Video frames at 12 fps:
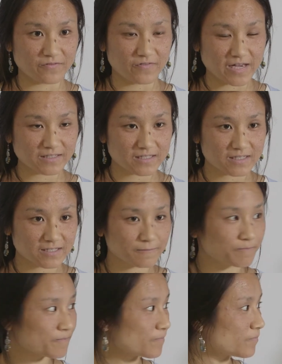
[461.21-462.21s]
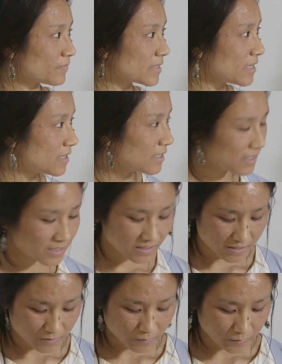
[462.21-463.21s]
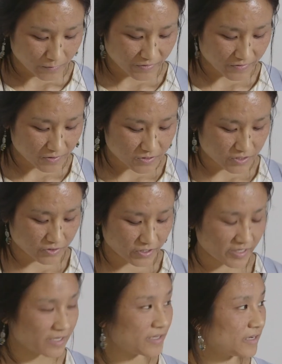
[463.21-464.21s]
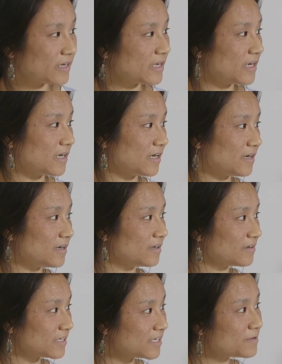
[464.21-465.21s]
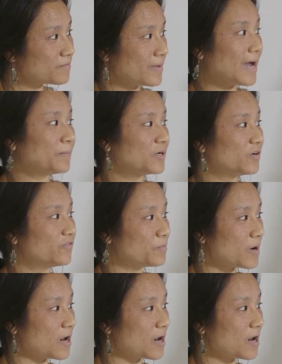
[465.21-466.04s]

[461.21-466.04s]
events. We've also created a heat map of